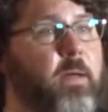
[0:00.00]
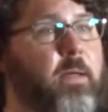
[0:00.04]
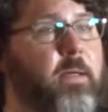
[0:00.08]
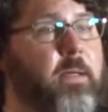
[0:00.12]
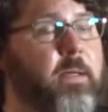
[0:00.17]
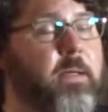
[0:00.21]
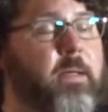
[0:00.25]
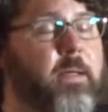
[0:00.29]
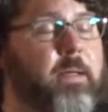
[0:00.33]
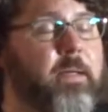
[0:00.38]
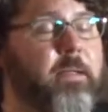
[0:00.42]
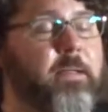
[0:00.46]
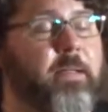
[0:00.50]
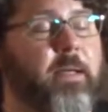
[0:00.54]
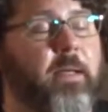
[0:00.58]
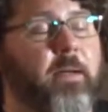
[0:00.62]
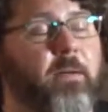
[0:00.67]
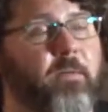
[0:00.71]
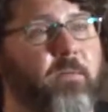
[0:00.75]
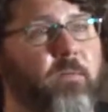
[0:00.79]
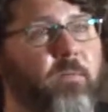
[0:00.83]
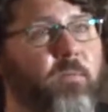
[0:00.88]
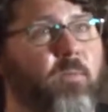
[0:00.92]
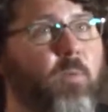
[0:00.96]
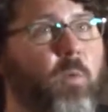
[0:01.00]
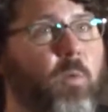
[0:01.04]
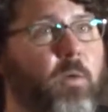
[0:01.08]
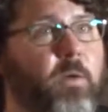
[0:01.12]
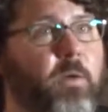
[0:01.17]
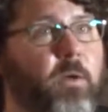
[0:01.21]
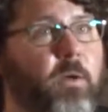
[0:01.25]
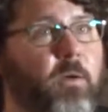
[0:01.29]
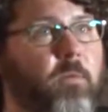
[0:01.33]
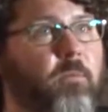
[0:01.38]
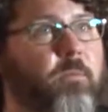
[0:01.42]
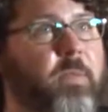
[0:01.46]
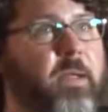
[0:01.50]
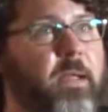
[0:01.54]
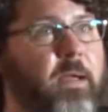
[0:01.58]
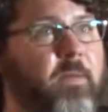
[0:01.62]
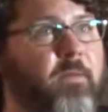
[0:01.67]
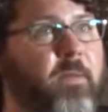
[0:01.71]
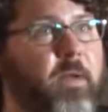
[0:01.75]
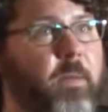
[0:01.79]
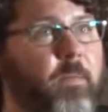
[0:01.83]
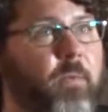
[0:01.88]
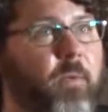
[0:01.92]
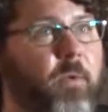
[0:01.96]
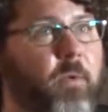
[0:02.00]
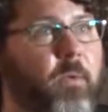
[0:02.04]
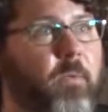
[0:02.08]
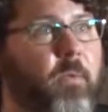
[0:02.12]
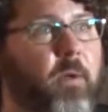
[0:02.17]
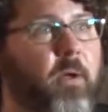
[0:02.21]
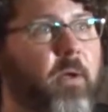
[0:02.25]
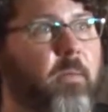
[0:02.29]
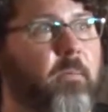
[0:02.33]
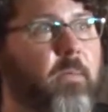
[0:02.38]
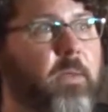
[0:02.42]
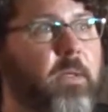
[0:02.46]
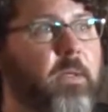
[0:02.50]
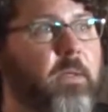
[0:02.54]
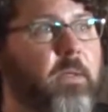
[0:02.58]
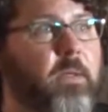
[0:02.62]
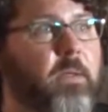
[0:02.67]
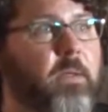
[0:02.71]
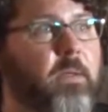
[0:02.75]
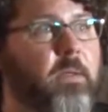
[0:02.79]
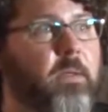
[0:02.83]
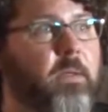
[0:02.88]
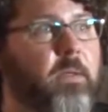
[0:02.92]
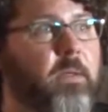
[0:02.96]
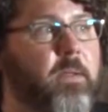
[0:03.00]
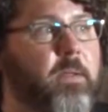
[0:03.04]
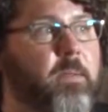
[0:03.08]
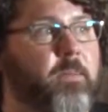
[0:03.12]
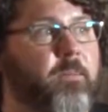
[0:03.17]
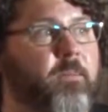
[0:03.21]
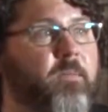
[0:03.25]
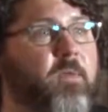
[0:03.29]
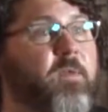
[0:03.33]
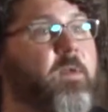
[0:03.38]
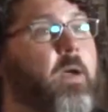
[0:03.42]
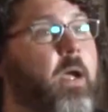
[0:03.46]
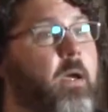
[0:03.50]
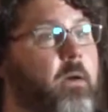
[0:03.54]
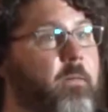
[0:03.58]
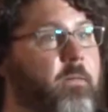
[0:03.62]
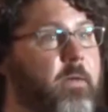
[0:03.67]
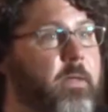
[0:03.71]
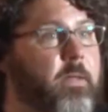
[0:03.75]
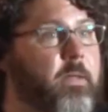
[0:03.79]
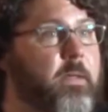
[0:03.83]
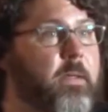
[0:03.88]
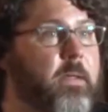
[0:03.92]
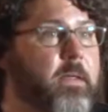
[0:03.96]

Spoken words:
and they had a 4-year BFA program in photography.